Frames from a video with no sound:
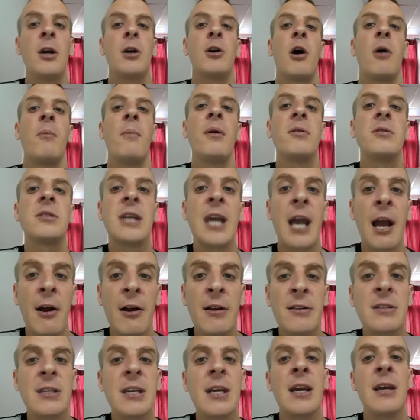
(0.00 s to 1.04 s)
you're almost
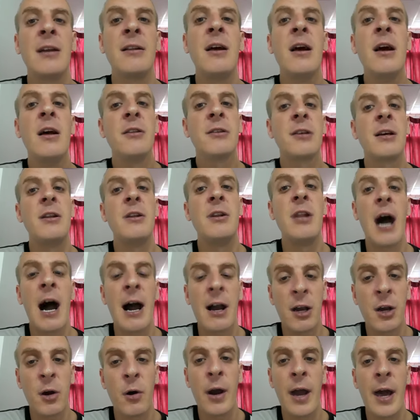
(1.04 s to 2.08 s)
guaranteed to
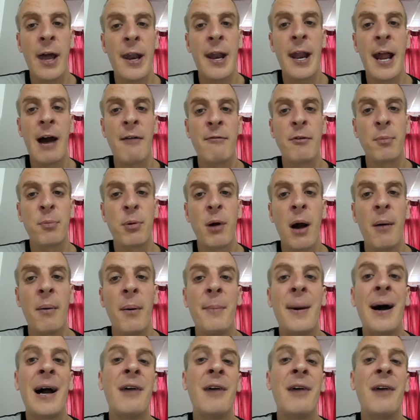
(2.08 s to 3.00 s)
not go ahead and have a problem.